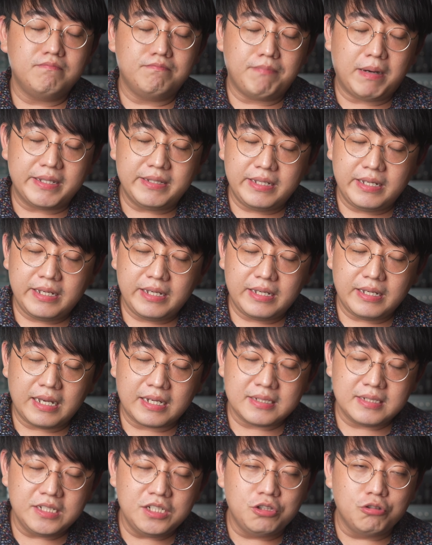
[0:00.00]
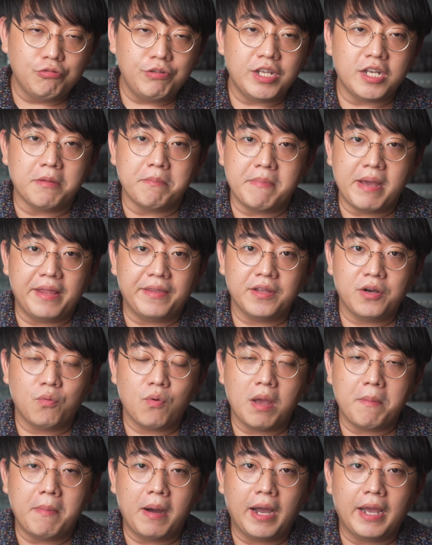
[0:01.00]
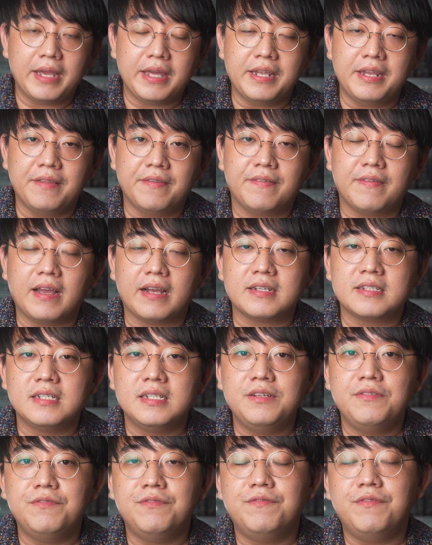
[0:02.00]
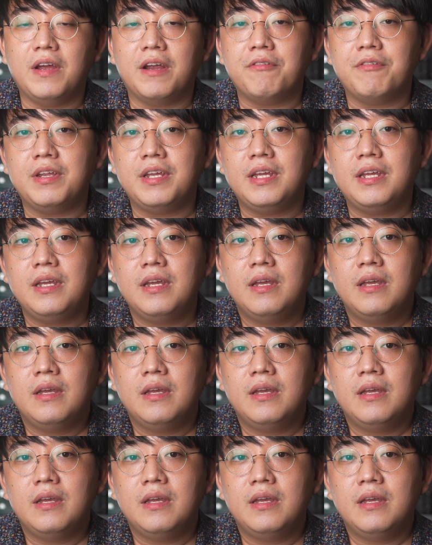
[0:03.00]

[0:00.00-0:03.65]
but they actually do it in a manner whereby it is actually very